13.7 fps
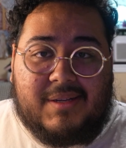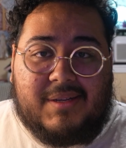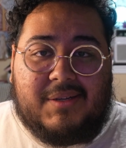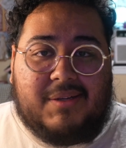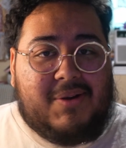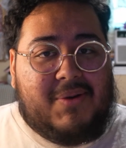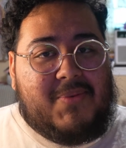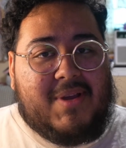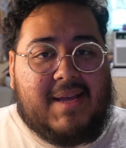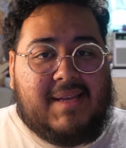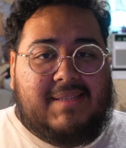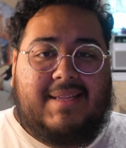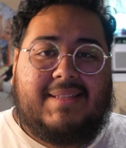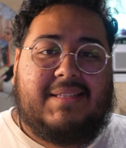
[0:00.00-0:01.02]
Hope you
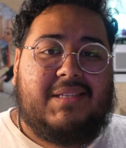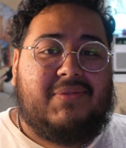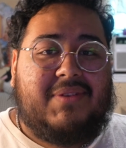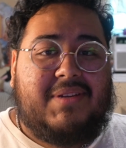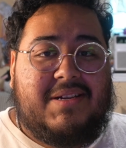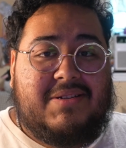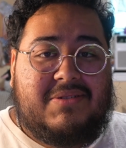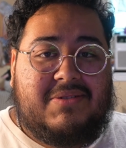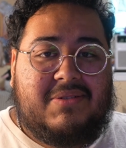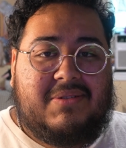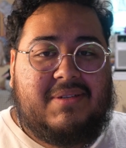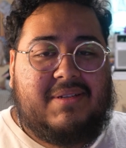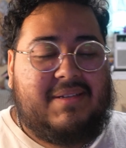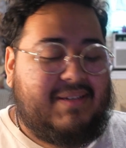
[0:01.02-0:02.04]
guys like this video,
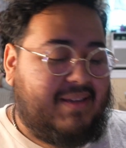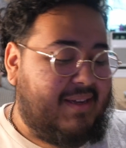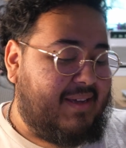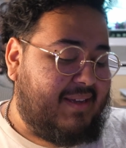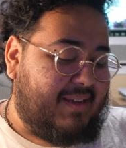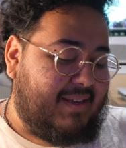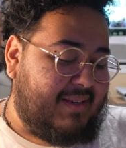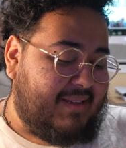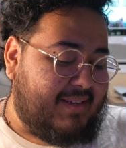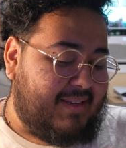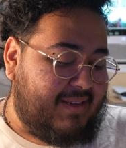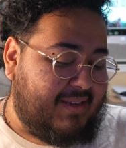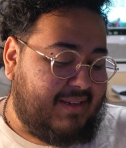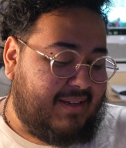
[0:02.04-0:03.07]
and
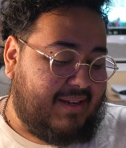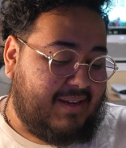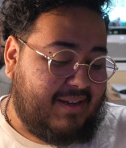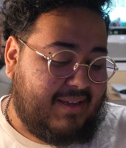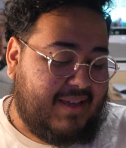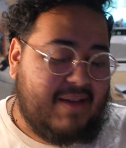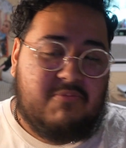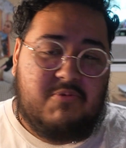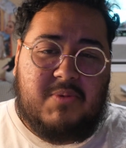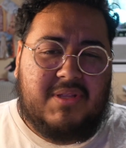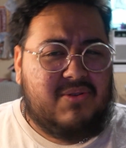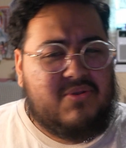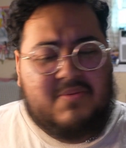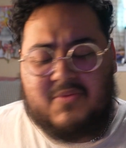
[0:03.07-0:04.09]
yeah, I'm gonna be
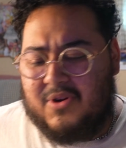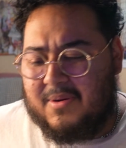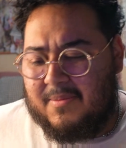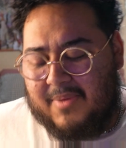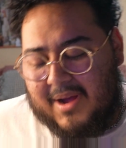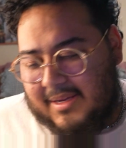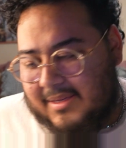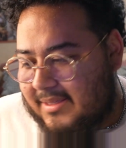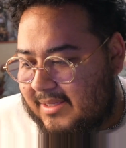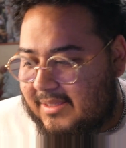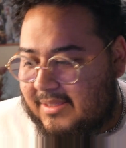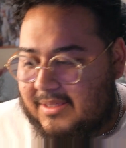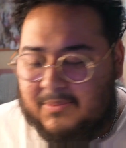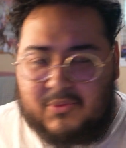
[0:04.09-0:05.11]
doing more
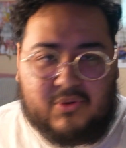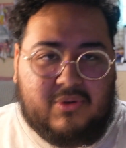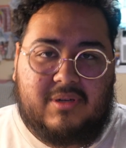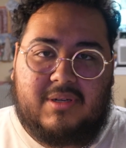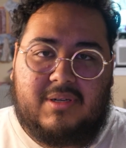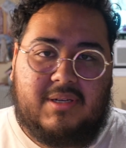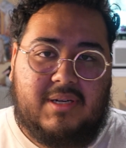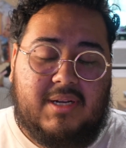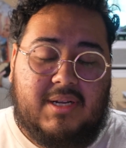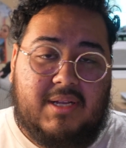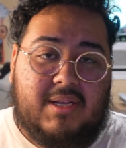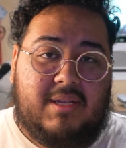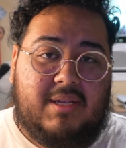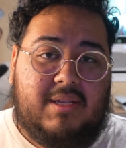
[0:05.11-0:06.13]
unboxings, more
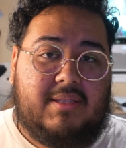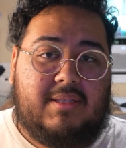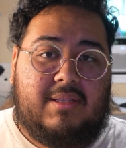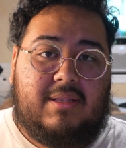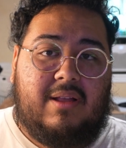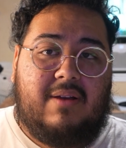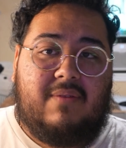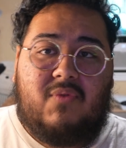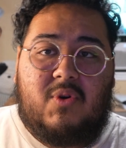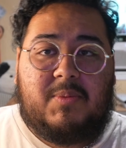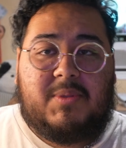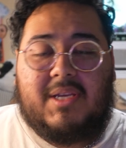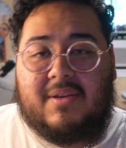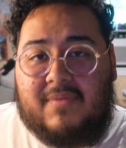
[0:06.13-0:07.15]
long form
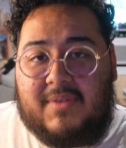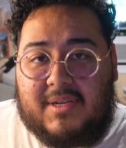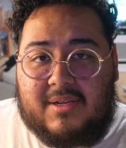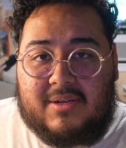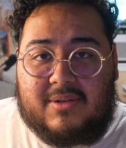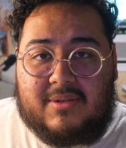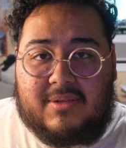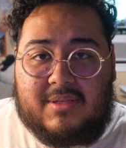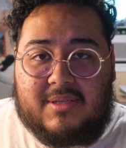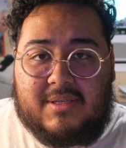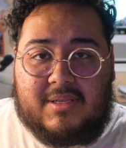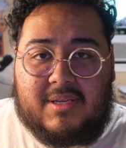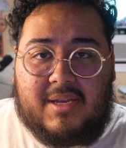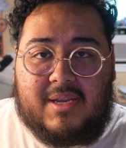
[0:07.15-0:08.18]
tech videos,
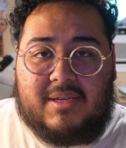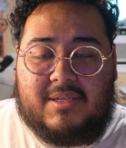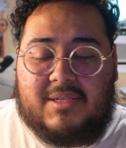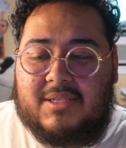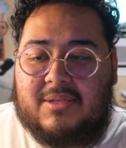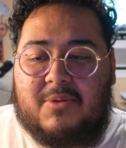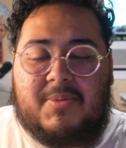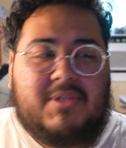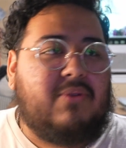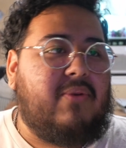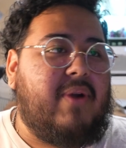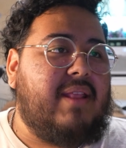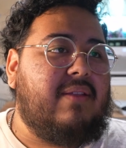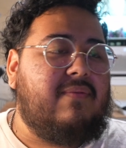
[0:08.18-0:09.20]
and just a whole bunch of
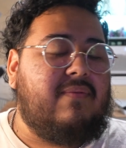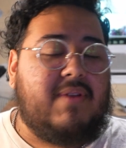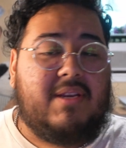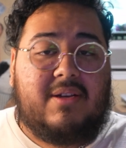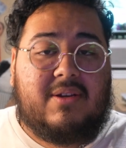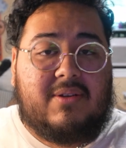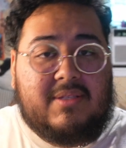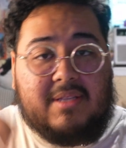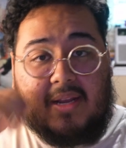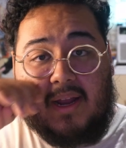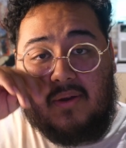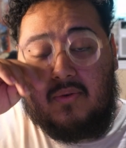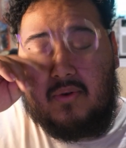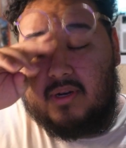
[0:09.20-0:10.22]
random videos that I
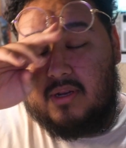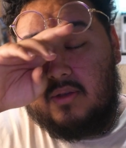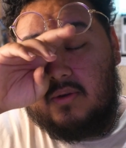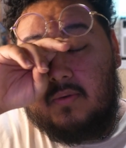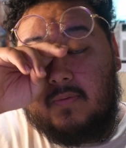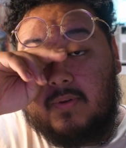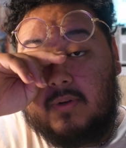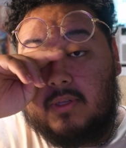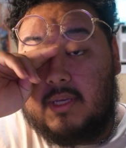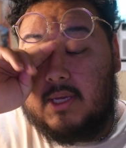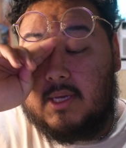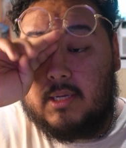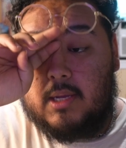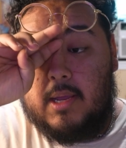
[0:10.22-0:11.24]
want to do for
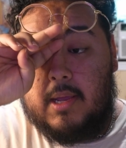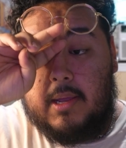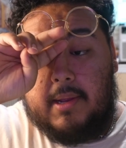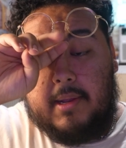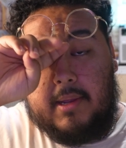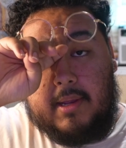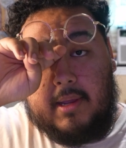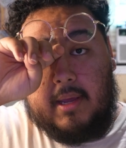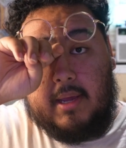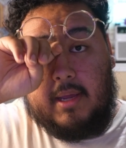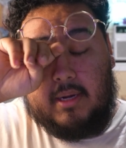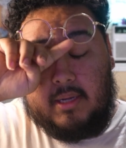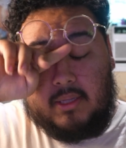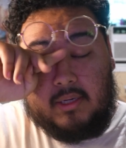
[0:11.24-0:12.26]
tech
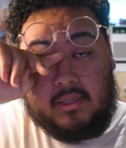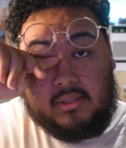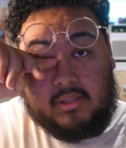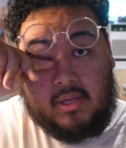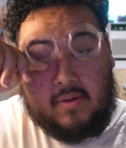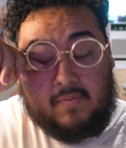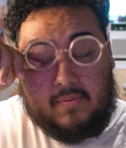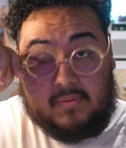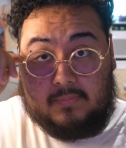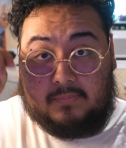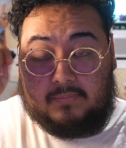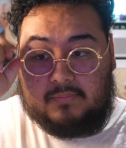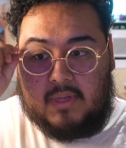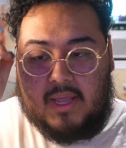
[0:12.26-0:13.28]
and other stuff.
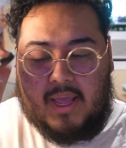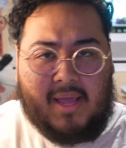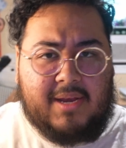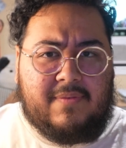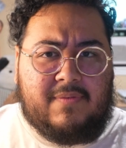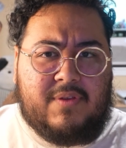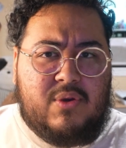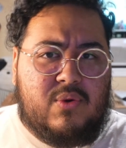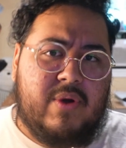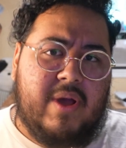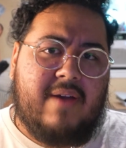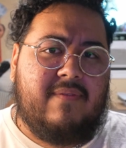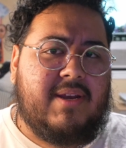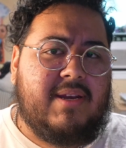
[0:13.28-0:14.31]
And if you
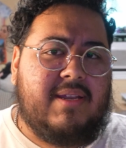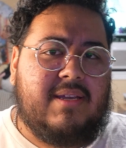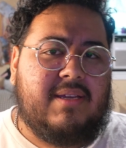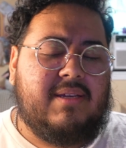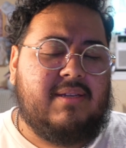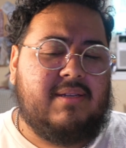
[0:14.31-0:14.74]
have any